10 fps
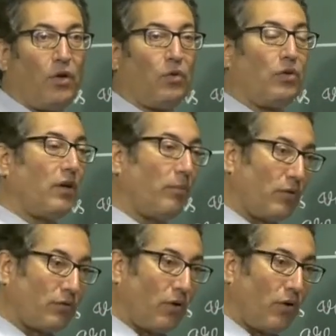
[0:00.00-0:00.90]
The double
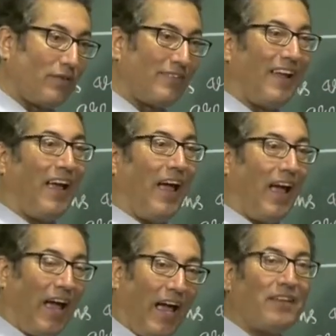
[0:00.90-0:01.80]
salts
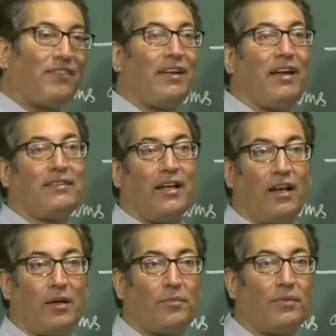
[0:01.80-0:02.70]
as well as
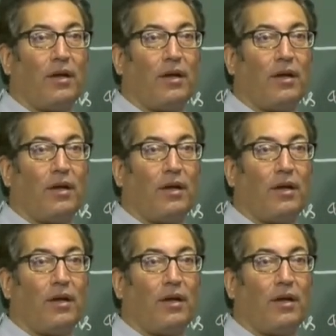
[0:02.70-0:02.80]
alums